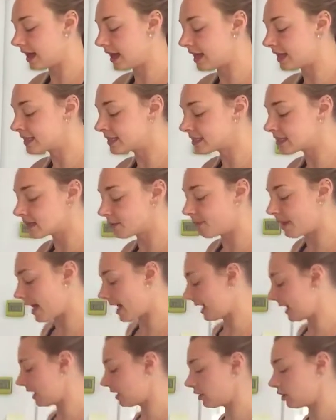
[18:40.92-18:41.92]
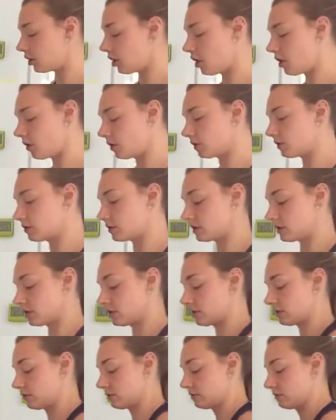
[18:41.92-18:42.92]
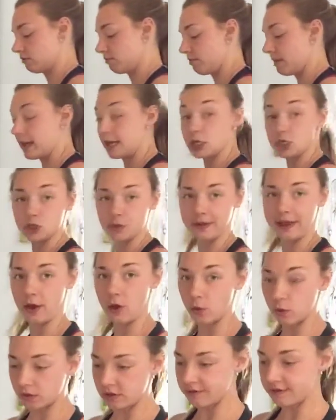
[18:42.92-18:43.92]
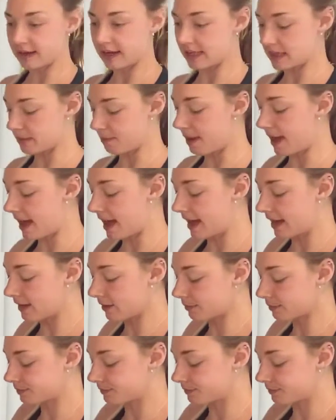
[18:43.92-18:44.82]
Into the pan it goes, making sure we get all of it in the pan.